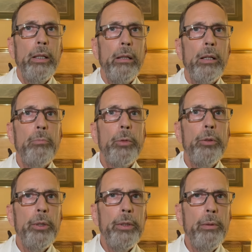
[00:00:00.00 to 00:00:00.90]
I'm
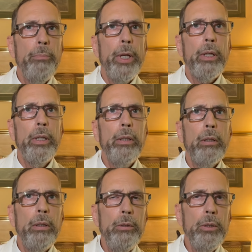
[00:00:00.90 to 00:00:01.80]
going to
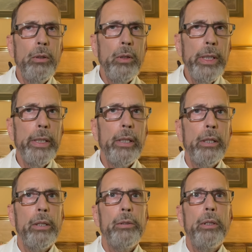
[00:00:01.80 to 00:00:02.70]
include a link
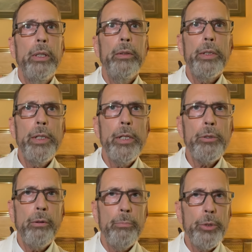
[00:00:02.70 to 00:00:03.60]
in the
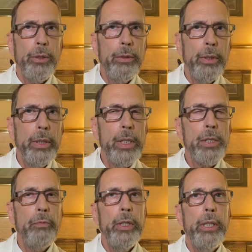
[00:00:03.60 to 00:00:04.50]
description to this
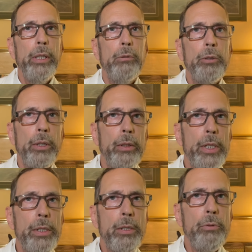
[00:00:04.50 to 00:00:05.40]
video to the
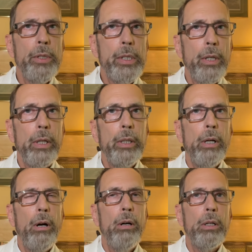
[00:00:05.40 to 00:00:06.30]
suicide
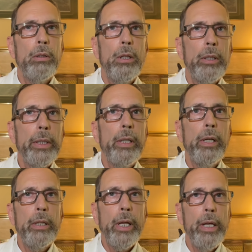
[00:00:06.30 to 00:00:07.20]
hotline
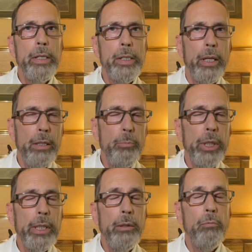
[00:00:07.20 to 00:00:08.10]
in case
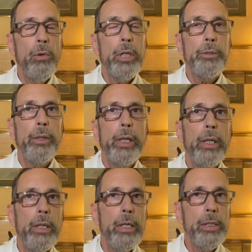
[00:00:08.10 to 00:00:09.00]
anybody watching
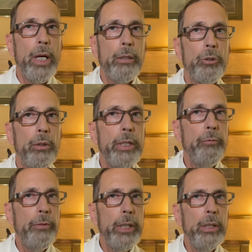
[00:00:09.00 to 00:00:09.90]
it is actually
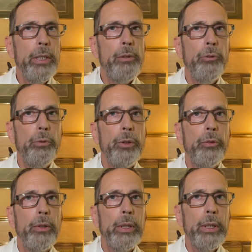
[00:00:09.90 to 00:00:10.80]
feeling
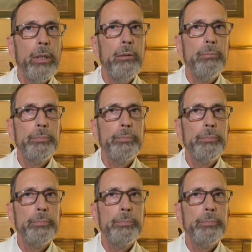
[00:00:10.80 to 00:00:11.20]
suicidal.